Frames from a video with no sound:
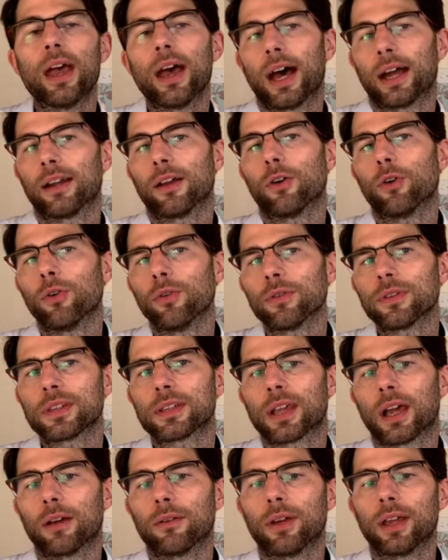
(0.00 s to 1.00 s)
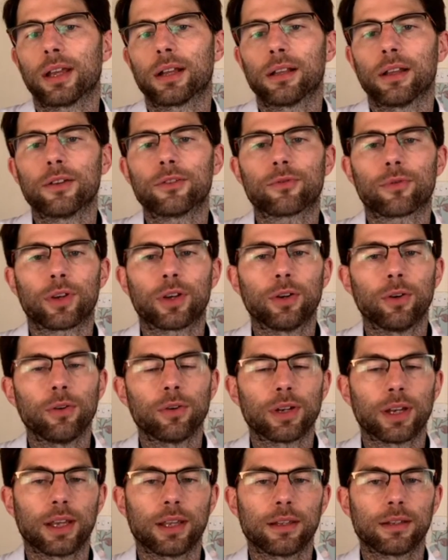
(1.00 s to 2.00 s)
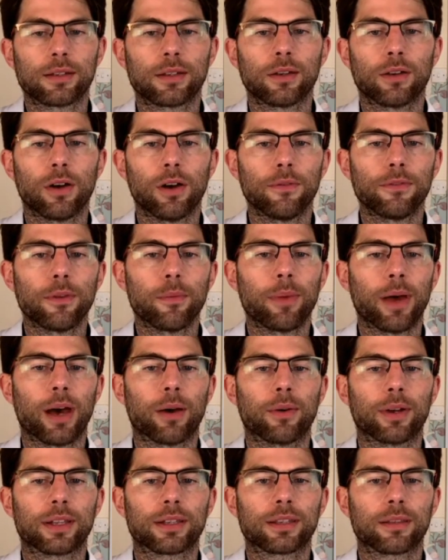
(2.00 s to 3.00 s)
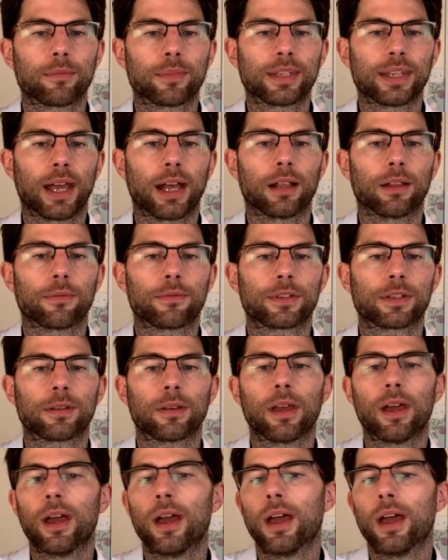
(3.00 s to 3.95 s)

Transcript: And it also includes recordings of the poets themselves.